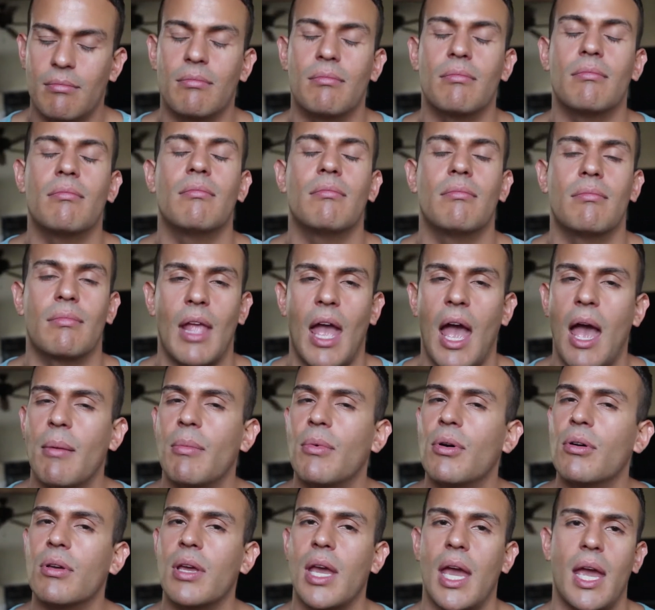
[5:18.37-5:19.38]
Mm-hmm.
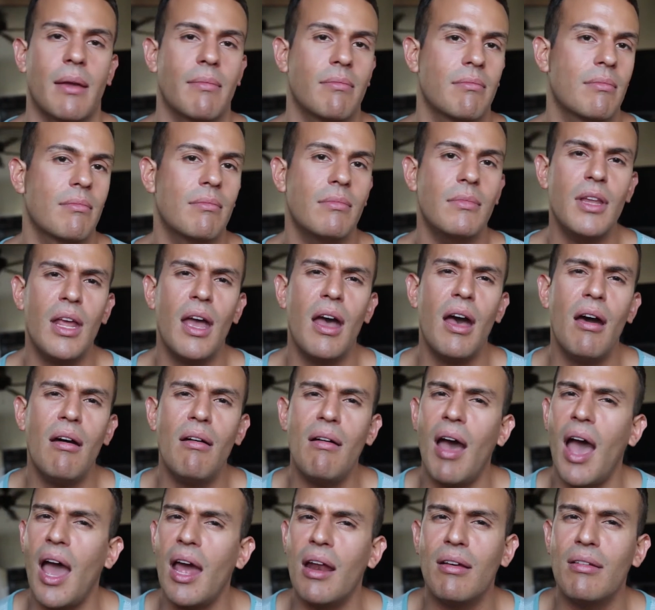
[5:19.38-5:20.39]
I'm okay.
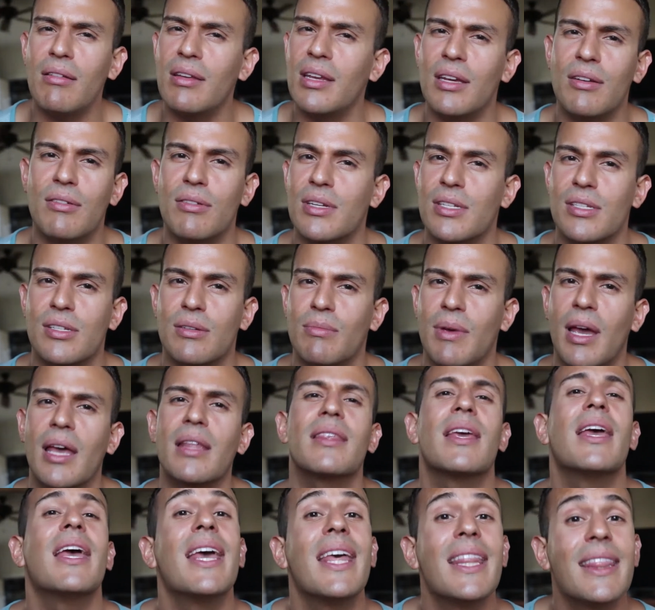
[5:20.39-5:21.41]
No, I don't need crystal
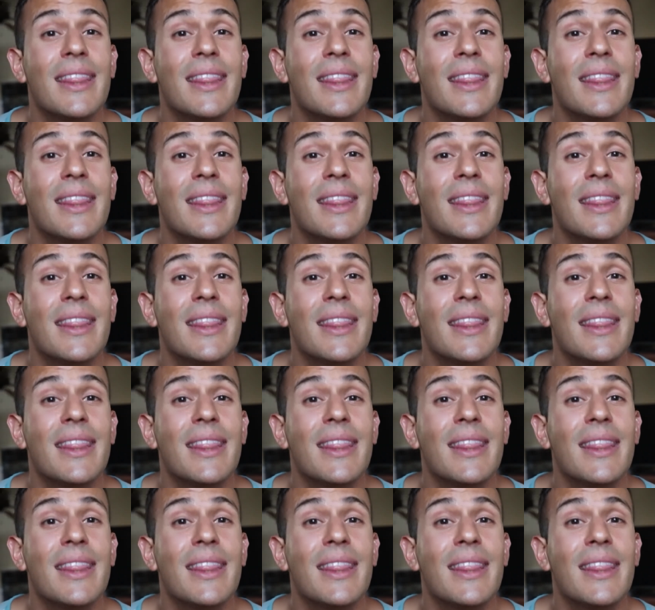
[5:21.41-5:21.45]
meth.